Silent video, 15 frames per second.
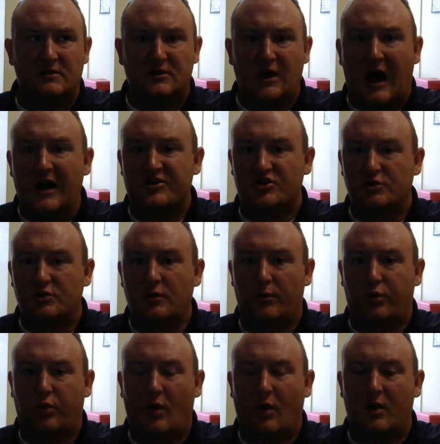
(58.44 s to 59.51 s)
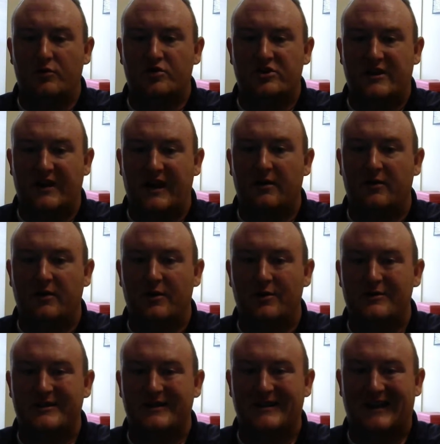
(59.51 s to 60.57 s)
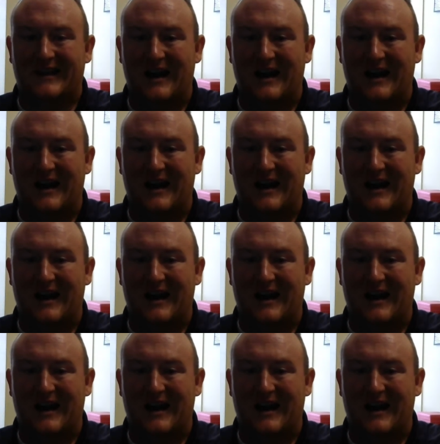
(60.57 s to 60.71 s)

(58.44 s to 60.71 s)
logical approach to introducing the